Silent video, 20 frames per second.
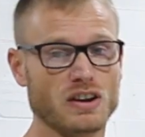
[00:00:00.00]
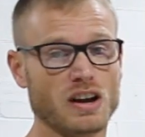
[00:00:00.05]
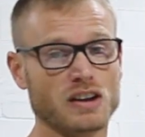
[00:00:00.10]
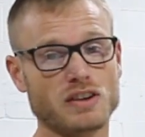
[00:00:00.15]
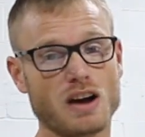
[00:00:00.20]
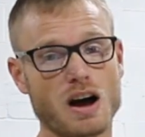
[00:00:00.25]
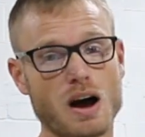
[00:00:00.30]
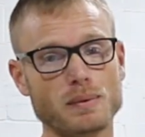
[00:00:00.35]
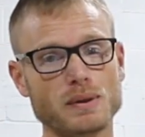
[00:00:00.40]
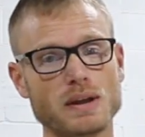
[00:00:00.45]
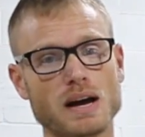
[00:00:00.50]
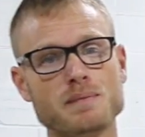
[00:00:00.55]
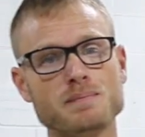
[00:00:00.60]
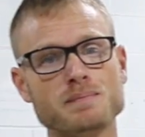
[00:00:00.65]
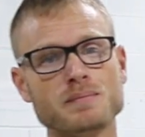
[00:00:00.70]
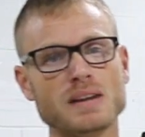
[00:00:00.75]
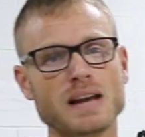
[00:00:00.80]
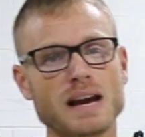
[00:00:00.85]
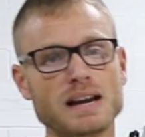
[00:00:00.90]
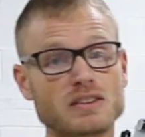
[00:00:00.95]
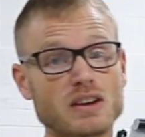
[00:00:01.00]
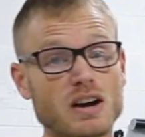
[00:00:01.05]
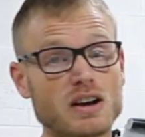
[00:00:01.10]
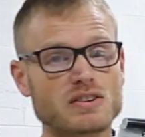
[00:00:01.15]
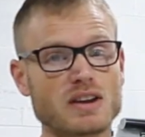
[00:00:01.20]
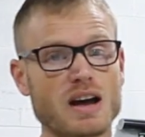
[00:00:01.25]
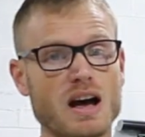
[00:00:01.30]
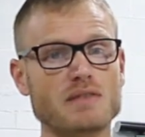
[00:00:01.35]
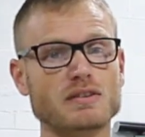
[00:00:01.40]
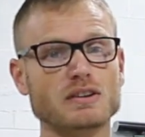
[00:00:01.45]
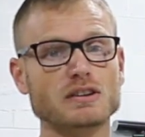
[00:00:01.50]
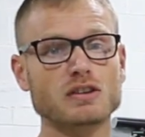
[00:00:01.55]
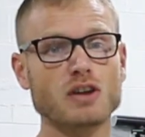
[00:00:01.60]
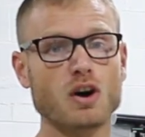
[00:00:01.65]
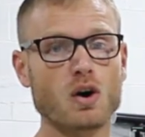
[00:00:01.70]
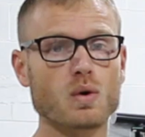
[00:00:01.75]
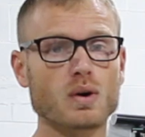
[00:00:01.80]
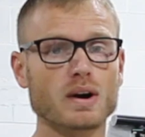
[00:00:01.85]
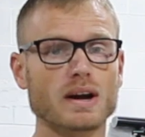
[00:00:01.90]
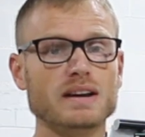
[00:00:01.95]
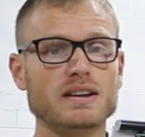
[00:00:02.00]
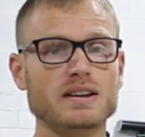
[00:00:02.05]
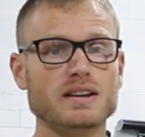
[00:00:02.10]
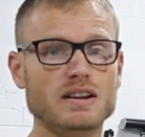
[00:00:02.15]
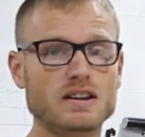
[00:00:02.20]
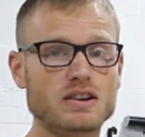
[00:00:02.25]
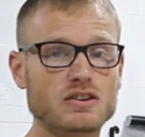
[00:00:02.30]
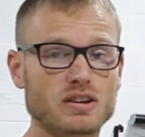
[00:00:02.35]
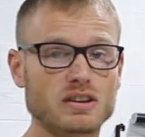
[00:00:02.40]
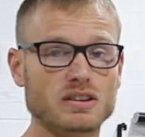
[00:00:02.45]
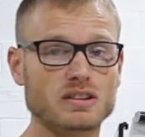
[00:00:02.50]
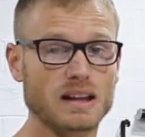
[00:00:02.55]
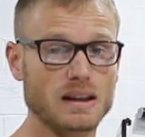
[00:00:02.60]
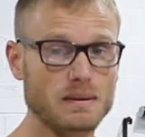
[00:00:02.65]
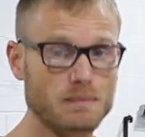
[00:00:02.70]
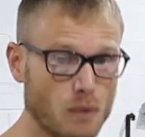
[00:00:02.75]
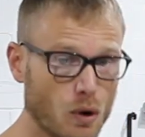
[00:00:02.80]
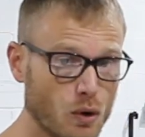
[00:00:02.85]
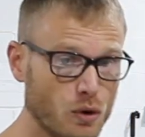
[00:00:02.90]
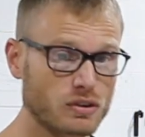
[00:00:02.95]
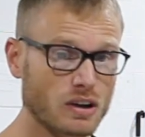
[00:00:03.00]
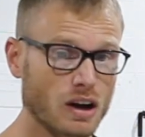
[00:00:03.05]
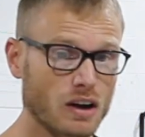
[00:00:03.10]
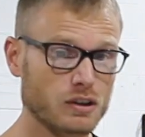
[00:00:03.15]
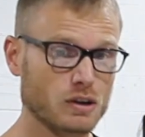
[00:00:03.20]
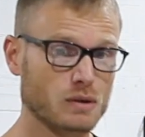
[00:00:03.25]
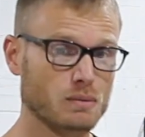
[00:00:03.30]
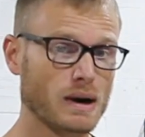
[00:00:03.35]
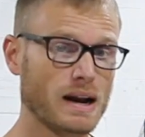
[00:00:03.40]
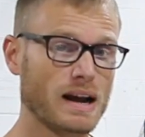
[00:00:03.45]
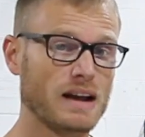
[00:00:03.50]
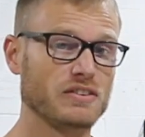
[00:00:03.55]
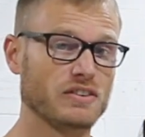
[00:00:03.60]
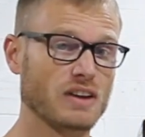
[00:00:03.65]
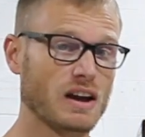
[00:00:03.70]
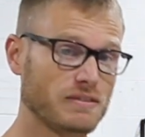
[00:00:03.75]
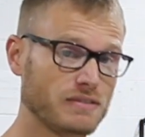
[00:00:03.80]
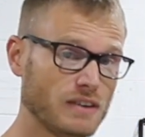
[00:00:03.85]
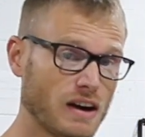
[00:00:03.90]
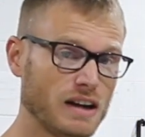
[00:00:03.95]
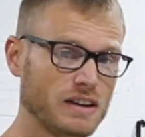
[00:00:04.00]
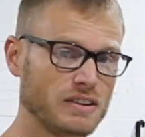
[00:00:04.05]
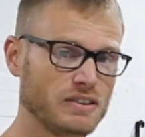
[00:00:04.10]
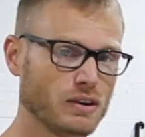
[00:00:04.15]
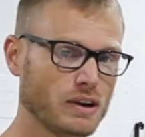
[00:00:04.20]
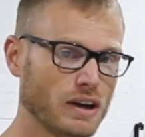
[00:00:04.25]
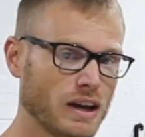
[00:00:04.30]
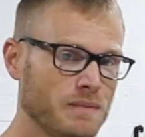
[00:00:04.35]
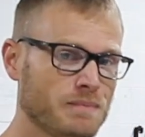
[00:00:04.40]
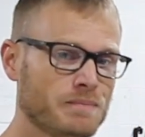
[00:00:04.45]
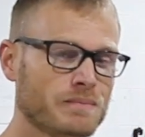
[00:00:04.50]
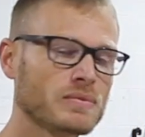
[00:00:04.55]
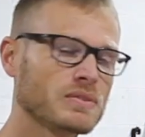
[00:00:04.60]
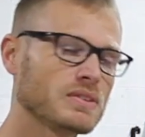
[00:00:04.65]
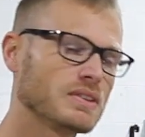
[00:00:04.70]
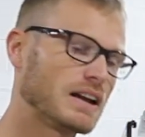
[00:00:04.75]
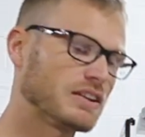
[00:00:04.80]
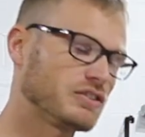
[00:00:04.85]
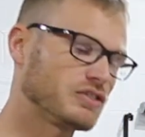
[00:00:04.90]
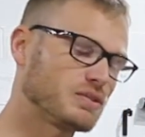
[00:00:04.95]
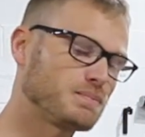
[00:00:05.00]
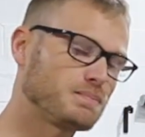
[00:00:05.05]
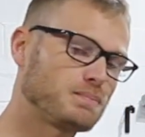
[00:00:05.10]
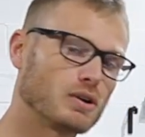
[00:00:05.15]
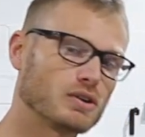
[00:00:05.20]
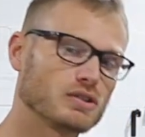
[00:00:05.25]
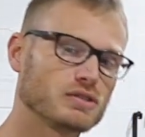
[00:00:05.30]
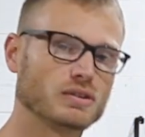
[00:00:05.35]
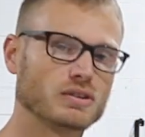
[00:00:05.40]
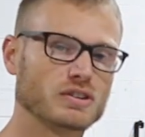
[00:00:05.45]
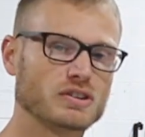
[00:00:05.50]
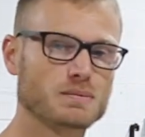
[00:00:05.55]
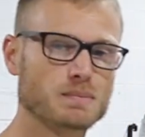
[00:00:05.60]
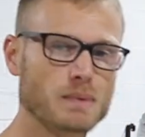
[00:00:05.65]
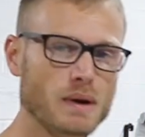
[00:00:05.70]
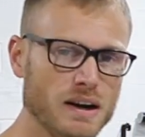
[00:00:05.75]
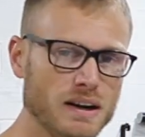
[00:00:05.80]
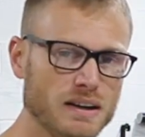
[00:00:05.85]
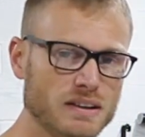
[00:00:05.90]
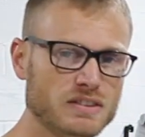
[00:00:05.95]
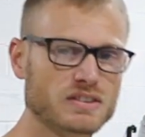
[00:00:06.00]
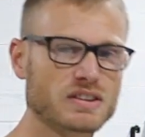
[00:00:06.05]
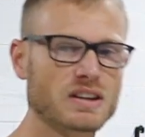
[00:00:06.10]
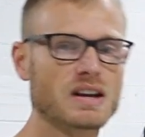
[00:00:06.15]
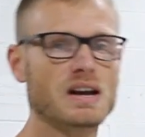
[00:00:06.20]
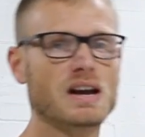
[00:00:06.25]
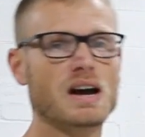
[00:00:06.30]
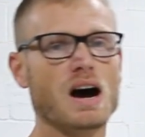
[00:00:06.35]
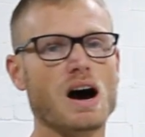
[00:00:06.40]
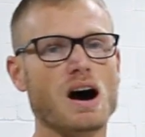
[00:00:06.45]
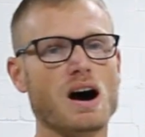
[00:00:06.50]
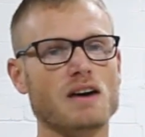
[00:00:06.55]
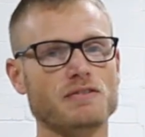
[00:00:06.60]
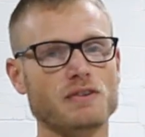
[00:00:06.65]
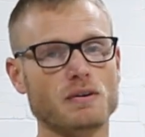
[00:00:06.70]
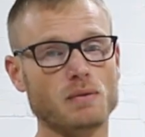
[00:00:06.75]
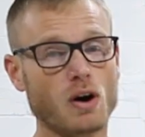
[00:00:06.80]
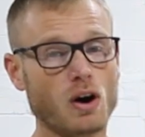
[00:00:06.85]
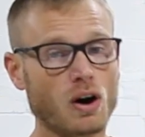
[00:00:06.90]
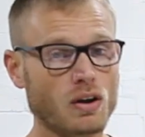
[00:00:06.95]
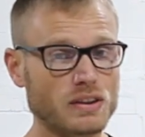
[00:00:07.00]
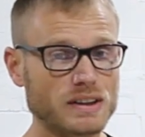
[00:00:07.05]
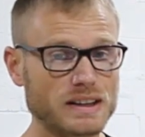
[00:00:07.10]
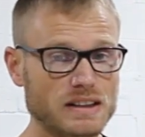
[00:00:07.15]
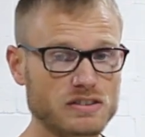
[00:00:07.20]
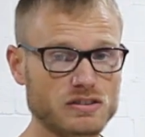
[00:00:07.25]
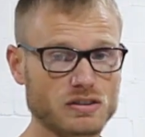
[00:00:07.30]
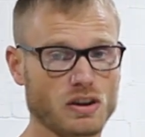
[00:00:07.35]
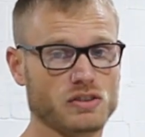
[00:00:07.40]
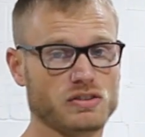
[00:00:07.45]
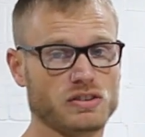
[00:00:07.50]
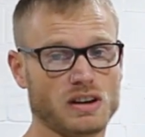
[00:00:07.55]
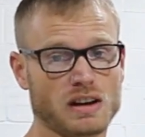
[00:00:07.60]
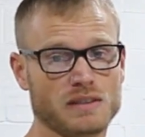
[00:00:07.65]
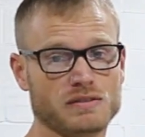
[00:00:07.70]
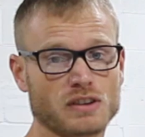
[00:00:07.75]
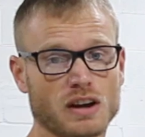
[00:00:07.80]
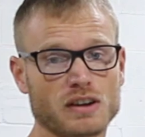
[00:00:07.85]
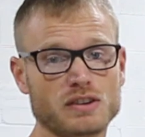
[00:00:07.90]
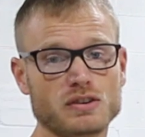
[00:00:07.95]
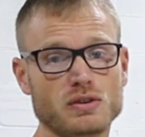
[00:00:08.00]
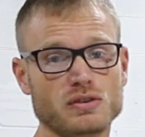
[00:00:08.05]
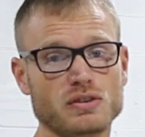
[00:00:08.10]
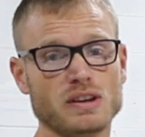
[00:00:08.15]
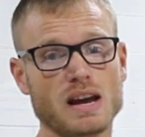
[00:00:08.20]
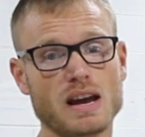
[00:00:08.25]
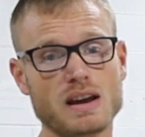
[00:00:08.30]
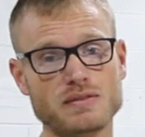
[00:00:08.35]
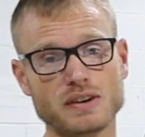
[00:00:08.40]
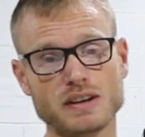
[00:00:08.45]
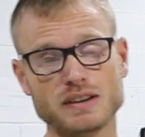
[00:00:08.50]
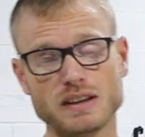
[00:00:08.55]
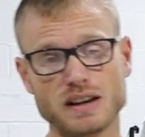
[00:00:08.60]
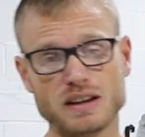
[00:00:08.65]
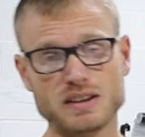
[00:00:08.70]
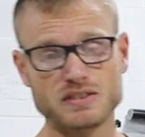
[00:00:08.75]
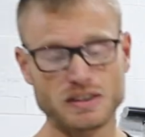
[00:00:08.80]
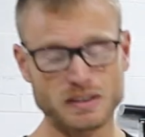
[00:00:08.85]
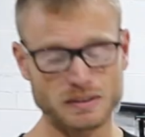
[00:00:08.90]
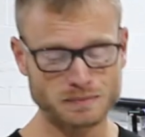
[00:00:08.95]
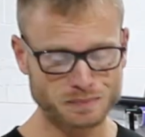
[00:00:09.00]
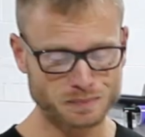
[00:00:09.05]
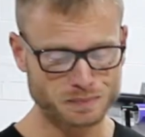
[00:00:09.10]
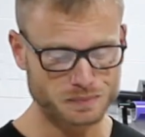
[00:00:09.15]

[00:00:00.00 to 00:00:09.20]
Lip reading: On top of that, it does have a lower adhesion than most other brands, I find, okay? That's just personal experience from all the installs that I've done using Avery Dennison.